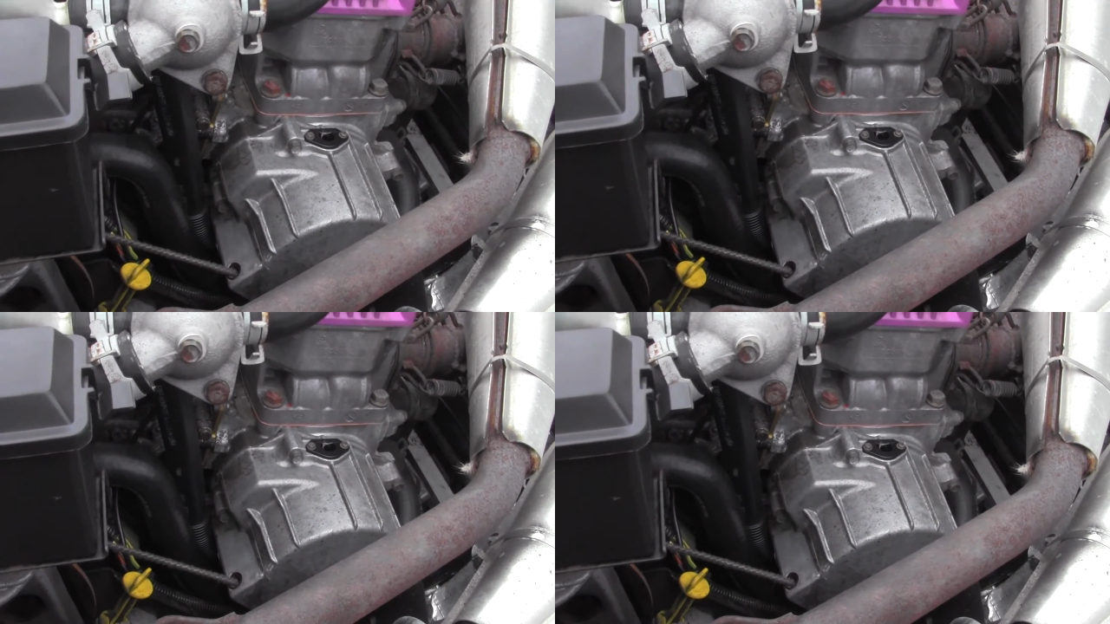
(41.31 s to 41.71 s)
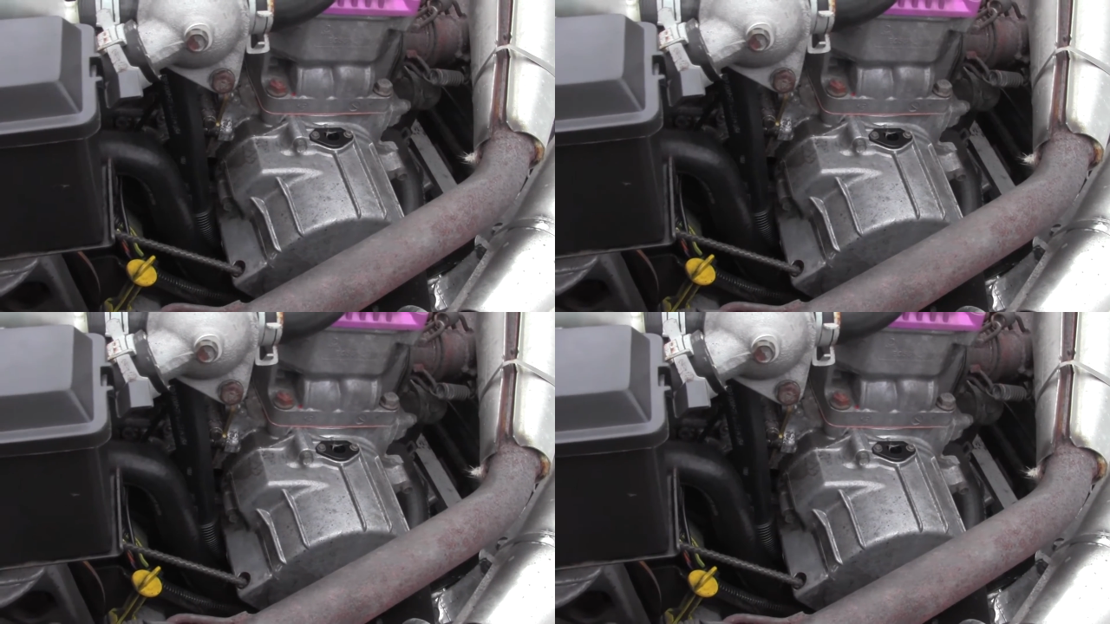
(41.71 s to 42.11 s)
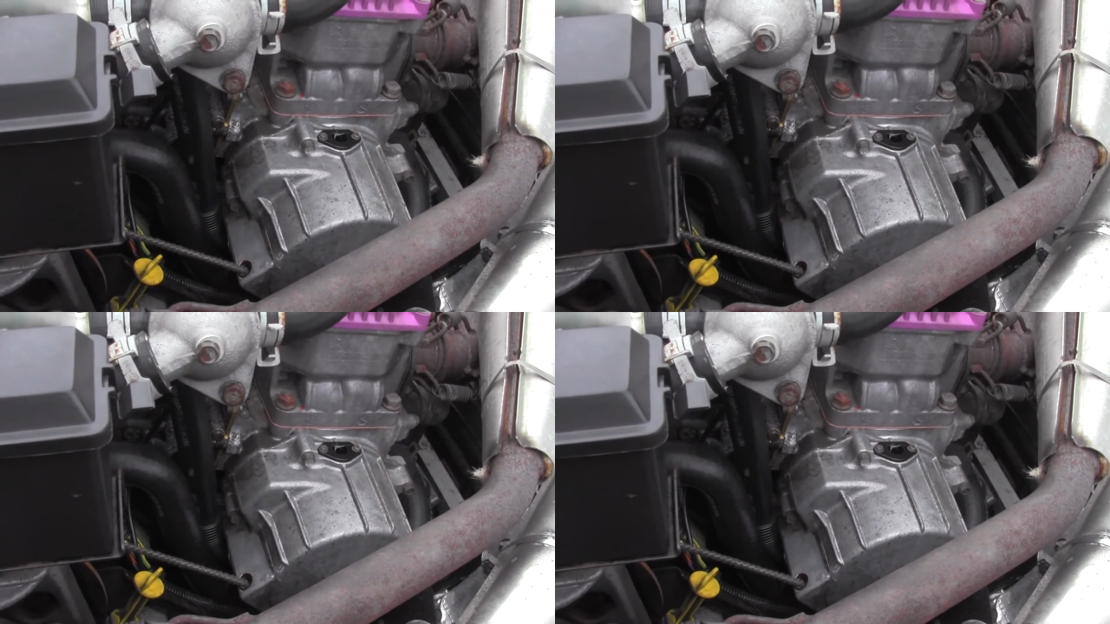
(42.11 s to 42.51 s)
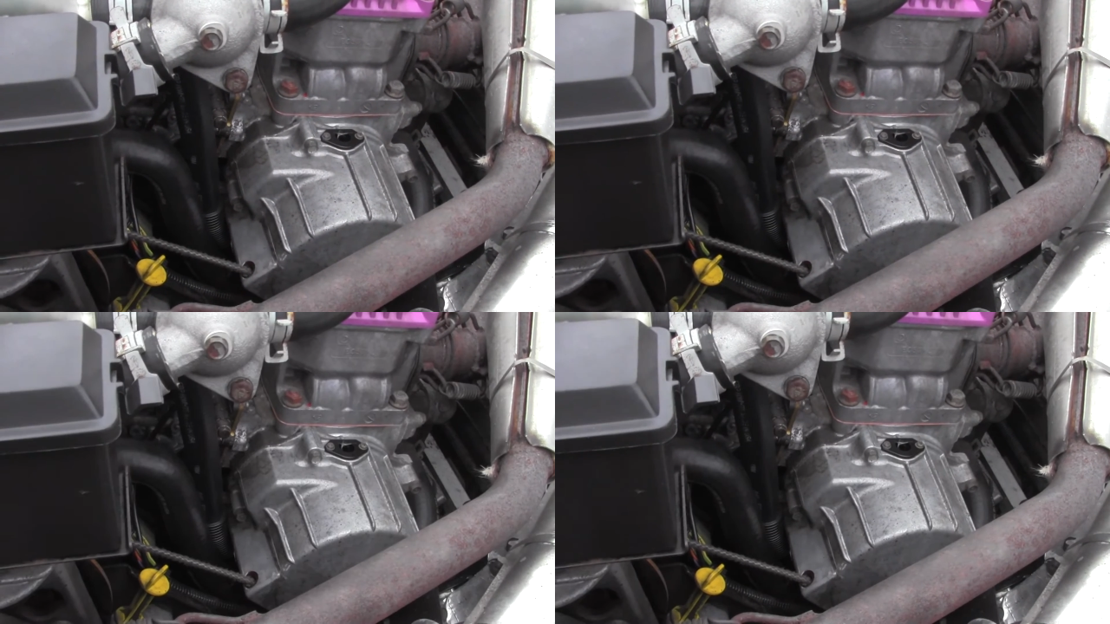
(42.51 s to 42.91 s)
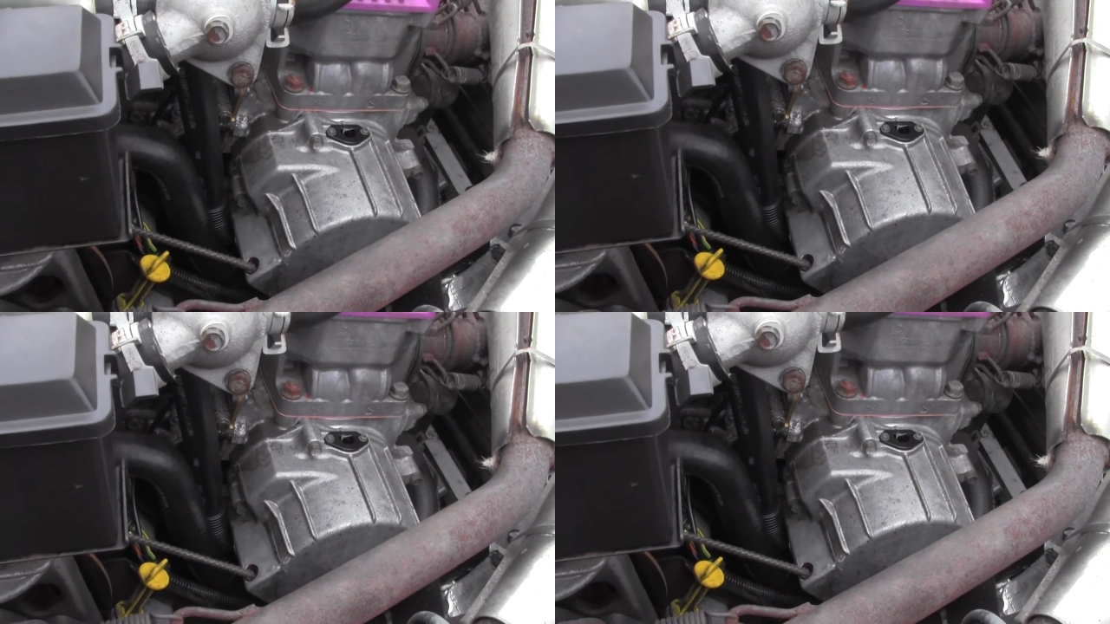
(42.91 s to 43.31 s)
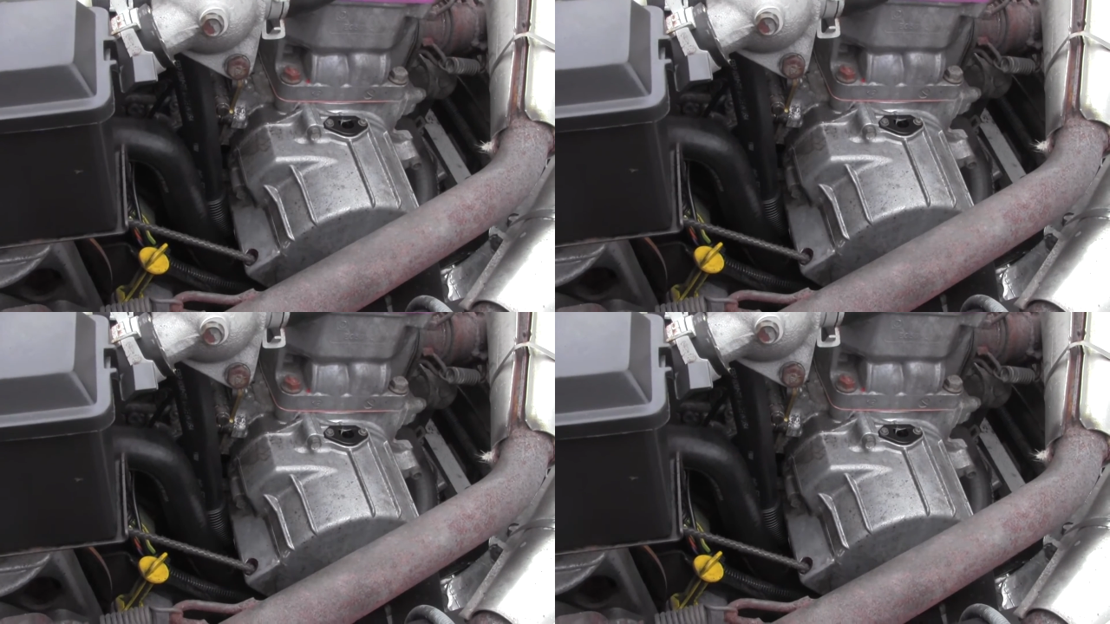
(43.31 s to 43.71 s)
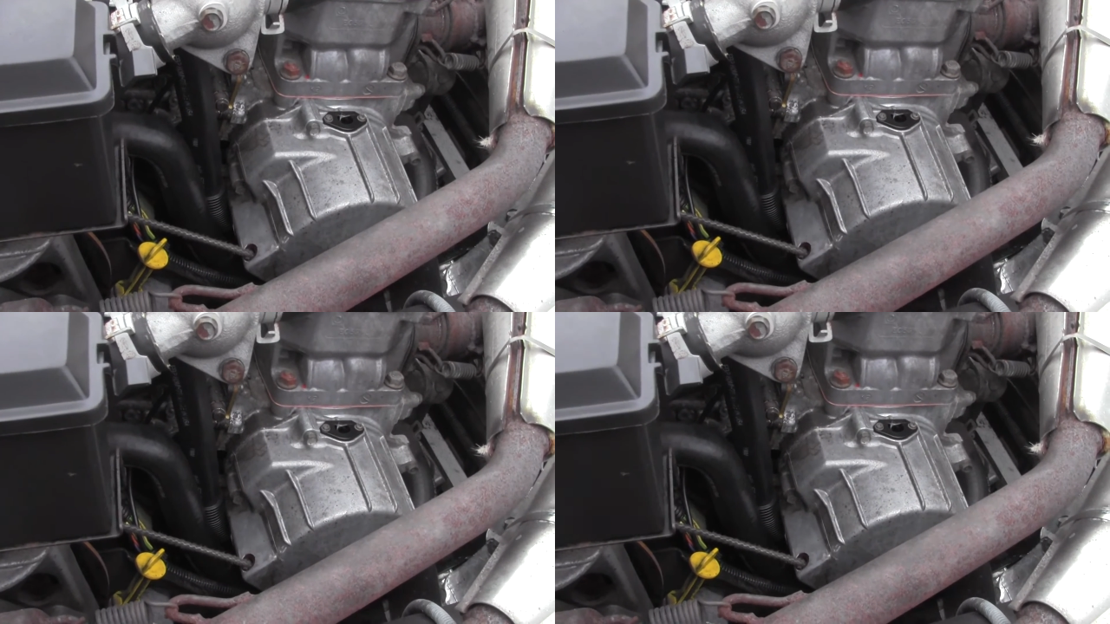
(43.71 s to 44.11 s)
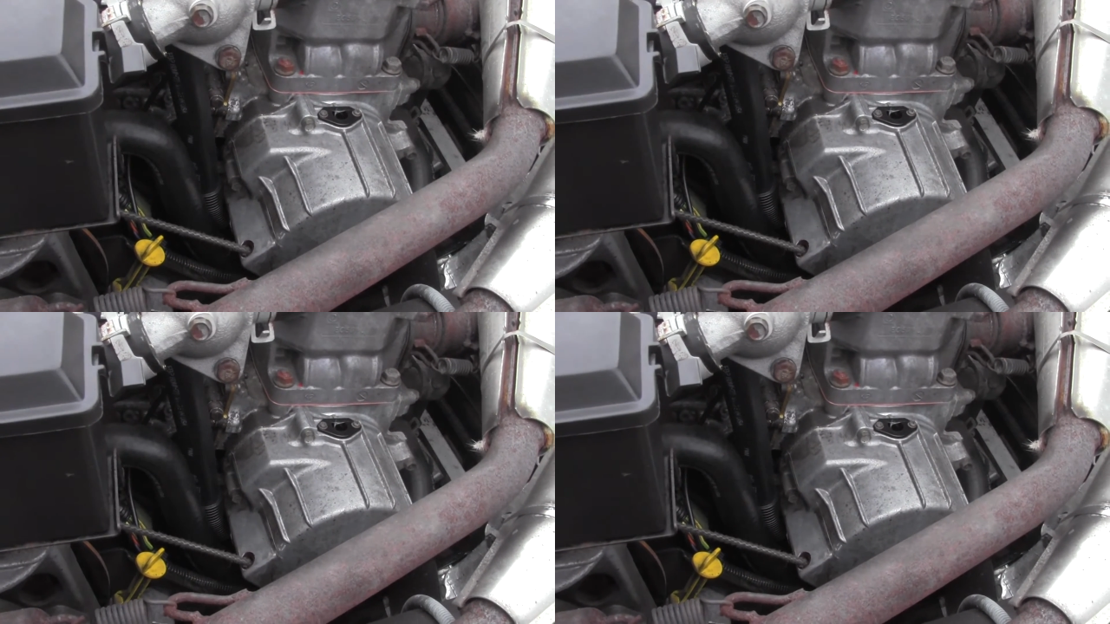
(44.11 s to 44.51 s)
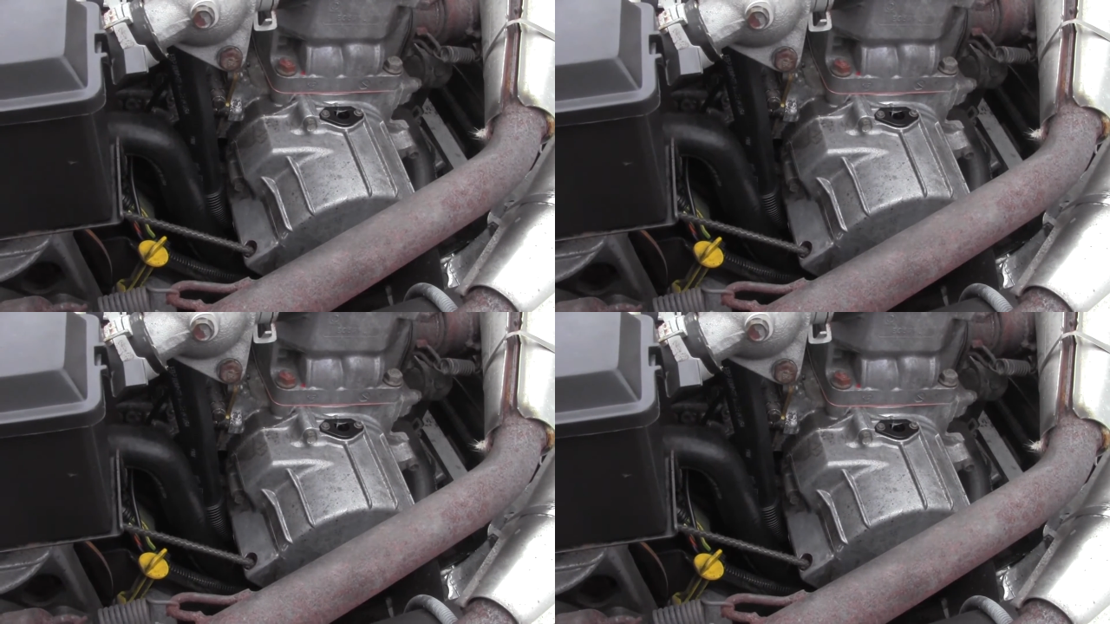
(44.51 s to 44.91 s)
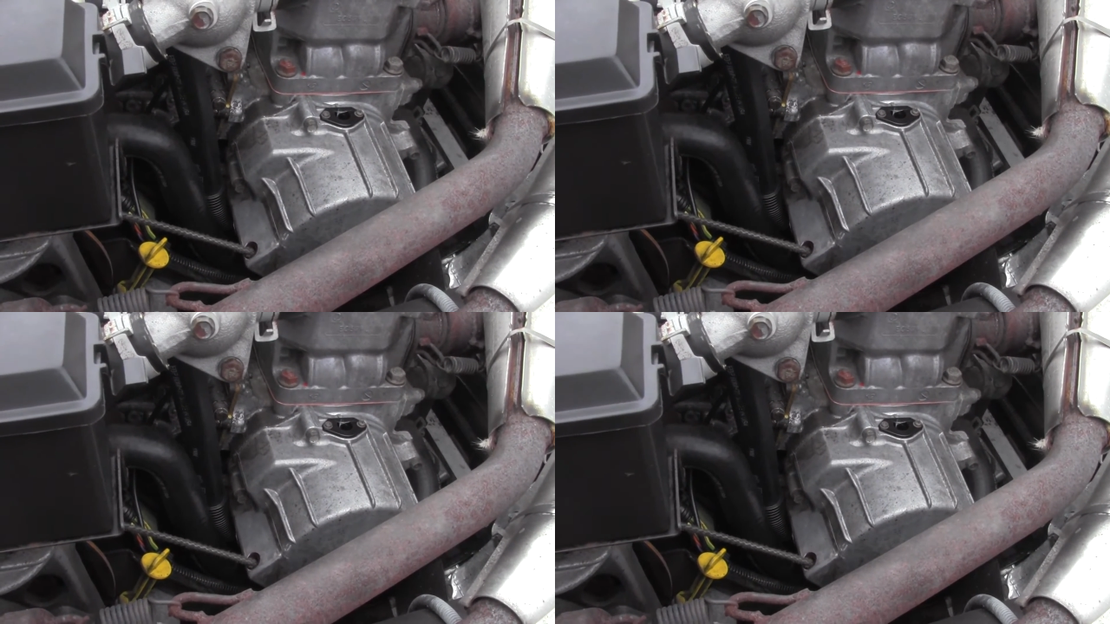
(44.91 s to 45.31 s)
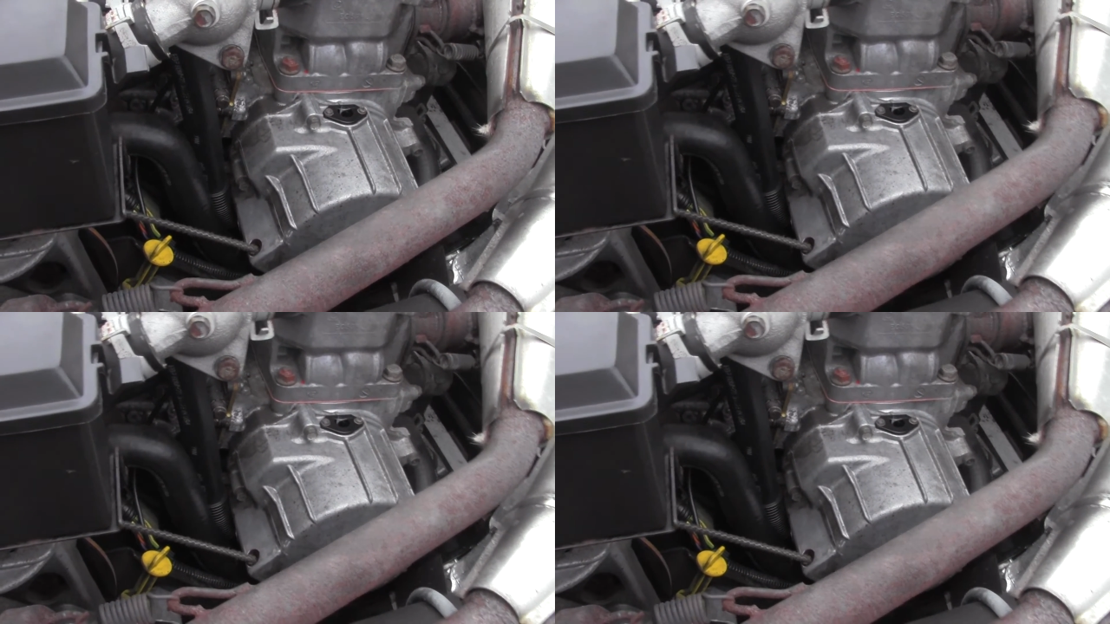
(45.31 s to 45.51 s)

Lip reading: Nobody's mouth can be seen.